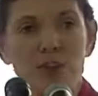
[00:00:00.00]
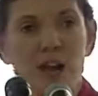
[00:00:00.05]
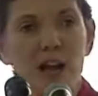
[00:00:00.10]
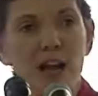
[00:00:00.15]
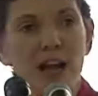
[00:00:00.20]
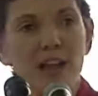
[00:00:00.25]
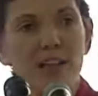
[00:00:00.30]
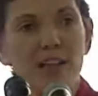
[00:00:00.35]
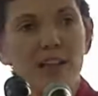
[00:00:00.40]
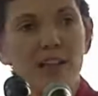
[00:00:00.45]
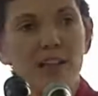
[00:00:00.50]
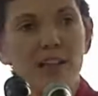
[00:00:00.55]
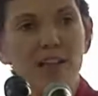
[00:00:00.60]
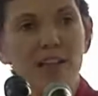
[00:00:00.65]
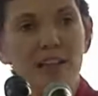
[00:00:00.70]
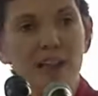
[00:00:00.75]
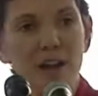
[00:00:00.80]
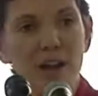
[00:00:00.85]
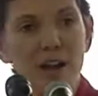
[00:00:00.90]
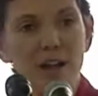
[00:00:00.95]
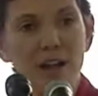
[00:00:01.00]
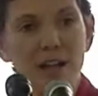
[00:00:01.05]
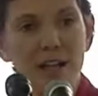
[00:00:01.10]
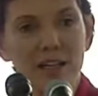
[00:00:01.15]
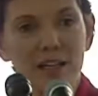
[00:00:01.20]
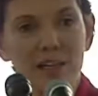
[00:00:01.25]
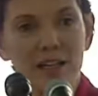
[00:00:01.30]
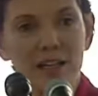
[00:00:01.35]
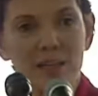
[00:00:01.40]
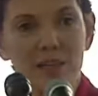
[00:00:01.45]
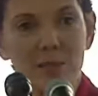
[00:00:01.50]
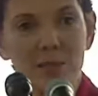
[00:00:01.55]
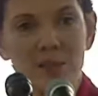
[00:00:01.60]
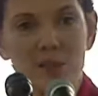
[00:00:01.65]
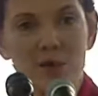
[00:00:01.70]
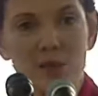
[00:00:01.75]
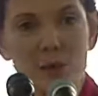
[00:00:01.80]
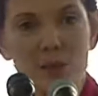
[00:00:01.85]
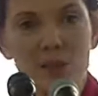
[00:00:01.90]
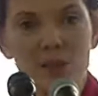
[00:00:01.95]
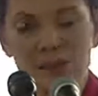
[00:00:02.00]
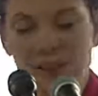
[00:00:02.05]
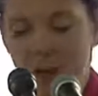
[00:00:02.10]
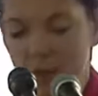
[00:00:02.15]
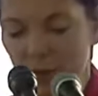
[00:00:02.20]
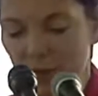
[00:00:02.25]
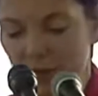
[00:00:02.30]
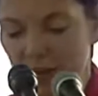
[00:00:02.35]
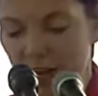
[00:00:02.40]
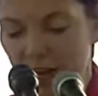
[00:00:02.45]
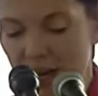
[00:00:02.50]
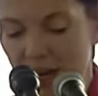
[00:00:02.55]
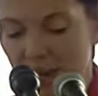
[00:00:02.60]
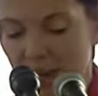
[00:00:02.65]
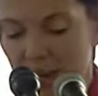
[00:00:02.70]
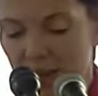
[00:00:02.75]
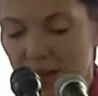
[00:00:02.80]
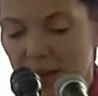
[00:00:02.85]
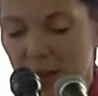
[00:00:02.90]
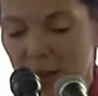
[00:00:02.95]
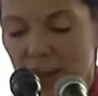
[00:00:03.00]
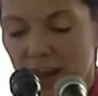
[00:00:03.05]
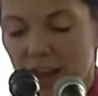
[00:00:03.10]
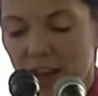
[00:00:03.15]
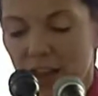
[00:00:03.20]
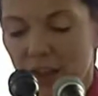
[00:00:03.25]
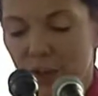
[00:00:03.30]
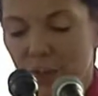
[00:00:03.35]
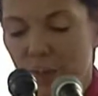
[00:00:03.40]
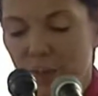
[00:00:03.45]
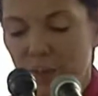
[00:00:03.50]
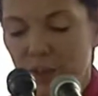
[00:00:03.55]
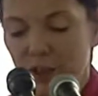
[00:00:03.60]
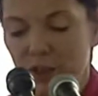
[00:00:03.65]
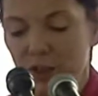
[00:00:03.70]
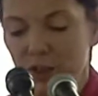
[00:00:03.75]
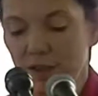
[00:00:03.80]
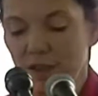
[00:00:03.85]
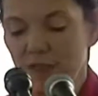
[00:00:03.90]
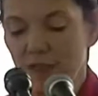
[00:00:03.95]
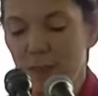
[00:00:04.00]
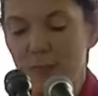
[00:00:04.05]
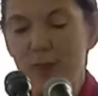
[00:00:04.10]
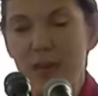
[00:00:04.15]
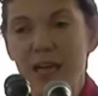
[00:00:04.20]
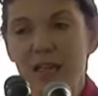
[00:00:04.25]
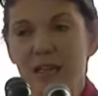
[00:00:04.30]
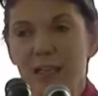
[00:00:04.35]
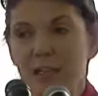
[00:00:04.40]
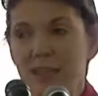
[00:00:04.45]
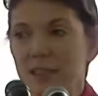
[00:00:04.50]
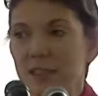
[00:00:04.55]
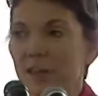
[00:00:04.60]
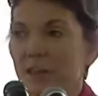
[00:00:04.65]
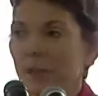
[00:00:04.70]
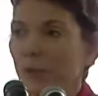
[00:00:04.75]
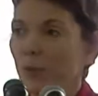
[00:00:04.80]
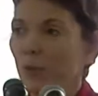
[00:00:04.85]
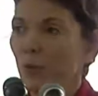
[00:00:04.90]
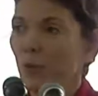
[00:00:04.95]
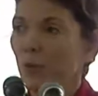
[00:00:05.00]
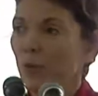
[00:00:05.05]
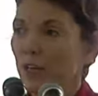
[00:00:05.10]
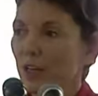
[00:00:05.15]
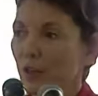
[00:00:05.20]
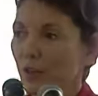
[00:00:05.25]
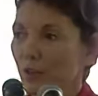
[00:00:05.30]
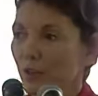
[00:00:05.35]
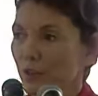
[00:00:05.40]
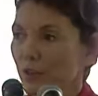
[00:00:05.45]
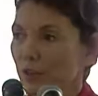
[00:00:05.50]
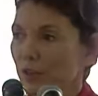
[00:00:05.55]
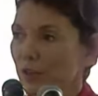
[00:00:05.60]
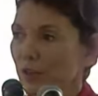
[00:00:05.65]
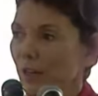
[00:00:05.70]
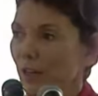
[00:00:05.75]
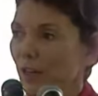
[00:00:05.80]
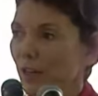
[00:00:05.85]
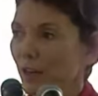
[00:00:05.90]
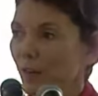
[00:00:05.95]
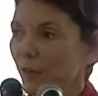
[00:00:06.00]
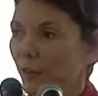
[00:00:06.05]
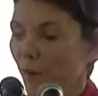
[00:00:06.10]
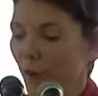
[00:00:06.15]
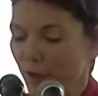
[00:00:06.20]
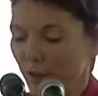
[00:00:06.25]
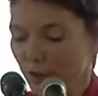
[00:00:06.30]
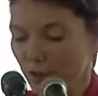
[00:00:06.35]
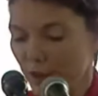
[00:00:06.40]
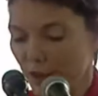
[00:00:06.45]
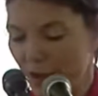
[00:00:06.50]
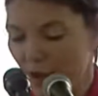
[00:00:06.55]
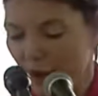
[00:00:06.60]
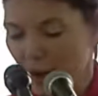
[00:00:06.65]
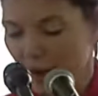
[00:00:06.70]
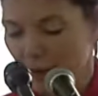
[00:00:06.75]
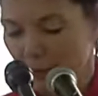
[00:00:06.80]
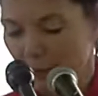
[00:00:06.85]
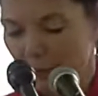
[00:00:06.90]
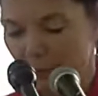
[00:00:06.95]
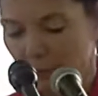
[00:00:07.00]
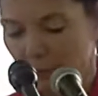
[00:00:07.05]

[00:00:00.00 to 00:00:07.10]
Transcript: died in the Laogai system of forced labor camps, and the repression of Tibetans, Uyghurs, and the Falun Gong.